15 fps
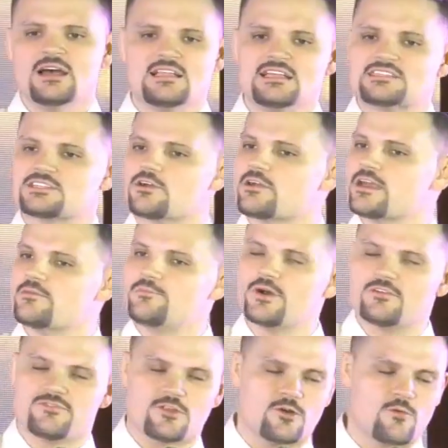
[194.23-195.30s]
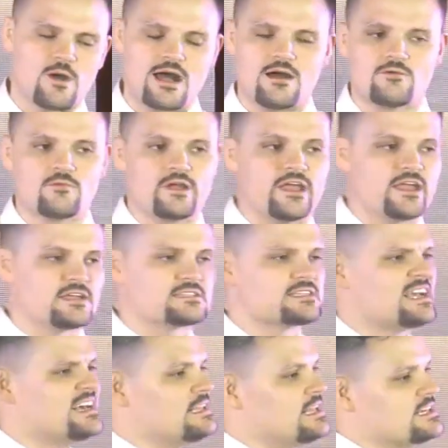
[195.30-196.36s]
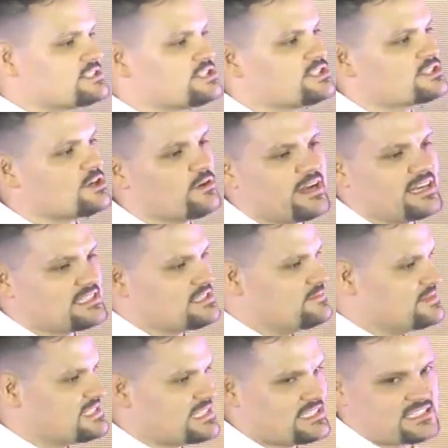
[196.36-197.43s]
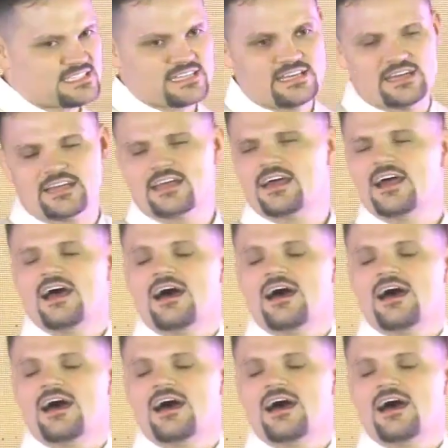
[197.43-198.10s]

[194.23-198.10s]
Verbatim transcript: Let's go get Buffalo Wild Wing. Let's just go get some sisig.